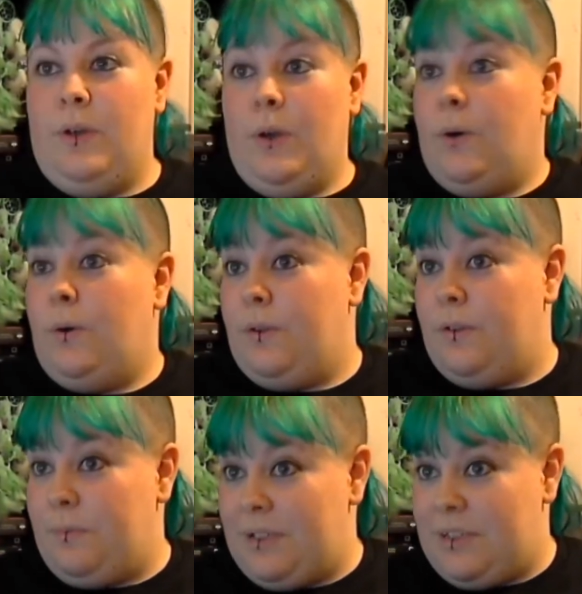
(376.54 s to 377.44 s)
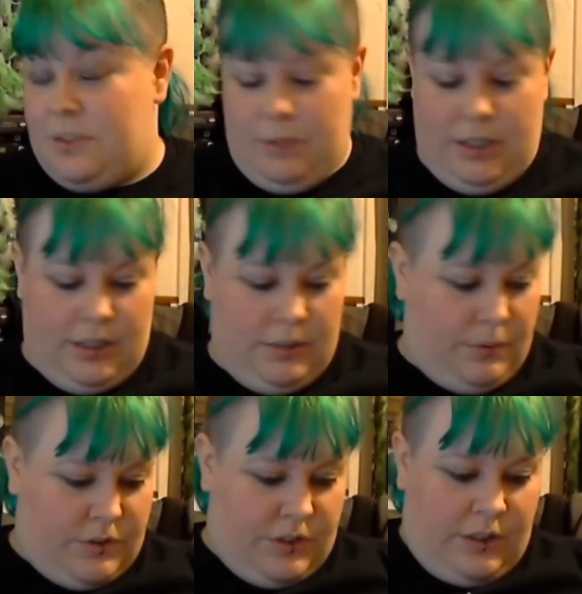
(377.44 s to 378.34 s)
all of my Stitch Mania
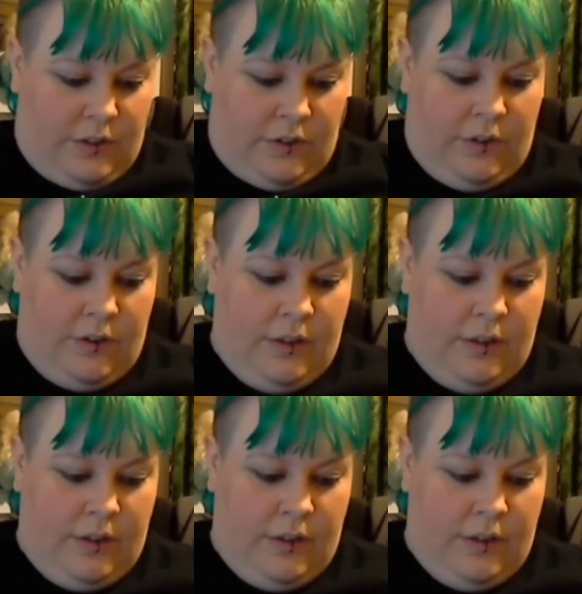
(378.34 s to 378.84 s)
projects.